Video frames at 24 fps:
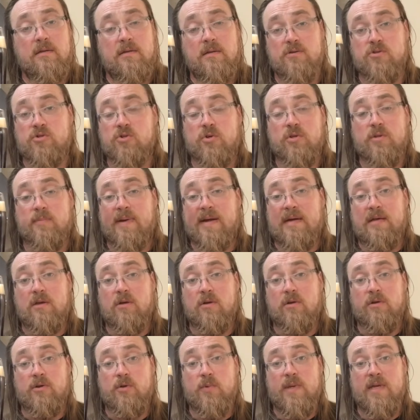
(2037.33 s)
Enjoy the bank
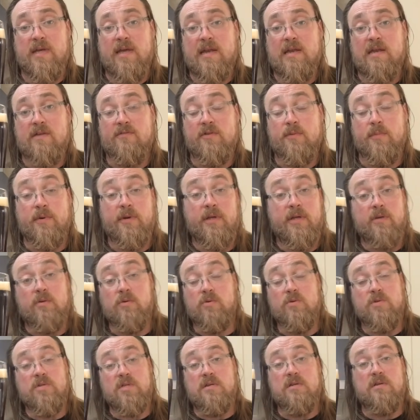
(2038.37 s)
holiday weekend, everybody
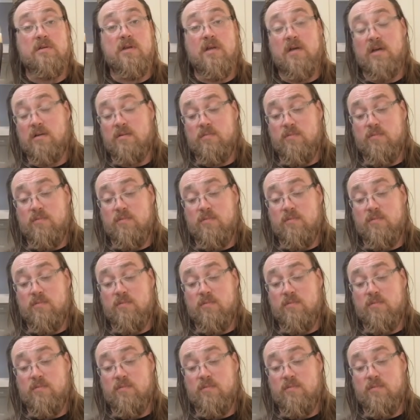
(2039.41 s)
who's in